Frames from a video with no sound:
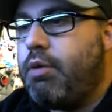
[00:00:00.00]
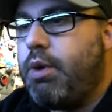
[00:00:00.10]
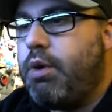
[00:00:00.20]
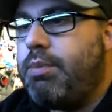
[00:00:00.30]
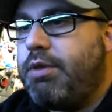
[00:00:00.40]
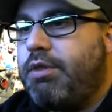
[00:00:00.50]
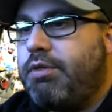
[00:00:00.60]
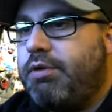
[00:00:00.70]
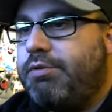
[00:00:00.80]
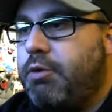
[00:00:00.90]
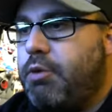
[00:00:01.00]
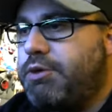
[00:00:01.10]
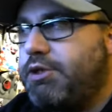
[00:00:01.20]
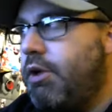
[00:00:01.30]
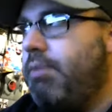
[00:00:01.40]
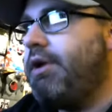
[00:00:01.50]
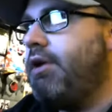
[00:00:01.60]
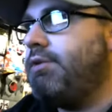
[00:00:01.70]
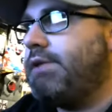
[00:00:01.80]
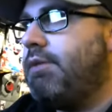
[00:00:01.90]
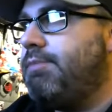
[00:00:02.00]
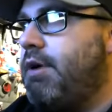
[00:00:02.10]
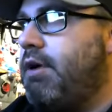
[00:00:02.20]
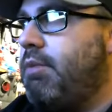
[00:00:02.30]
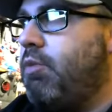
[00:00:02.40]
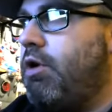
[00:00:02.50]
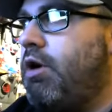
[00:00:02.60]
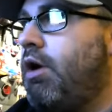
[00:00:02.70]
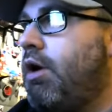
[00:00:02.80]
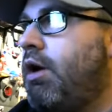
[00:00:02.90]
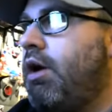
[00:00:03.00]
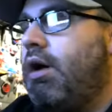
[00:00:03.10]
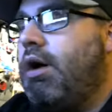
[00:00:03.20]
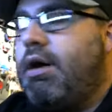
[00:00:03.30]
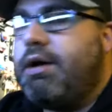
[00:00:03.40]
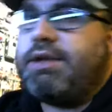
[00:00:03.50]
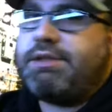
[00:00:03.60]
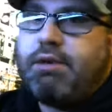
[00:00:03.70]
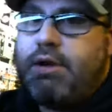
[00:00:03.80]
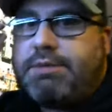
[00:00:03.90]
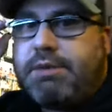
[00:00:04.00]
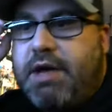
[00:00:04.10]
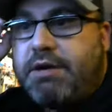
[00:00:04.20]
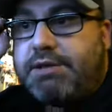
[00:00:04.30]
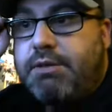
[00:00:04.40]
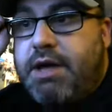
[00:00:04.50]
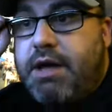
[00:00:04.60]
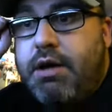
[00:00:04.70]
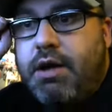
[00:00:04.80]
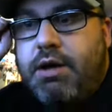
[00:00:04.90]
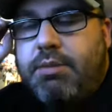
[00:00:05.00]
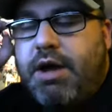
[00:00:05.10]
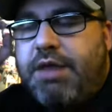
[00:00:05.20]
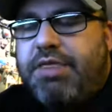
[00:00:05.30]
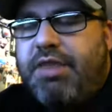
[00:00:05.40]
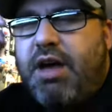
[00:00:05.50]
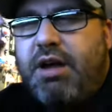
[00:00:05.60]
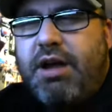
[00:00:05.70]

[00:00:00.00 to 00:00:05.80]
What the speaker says: We were up on the 3rd floor, which nobody goes up there anymore because it creeps them out so bad. But I thought I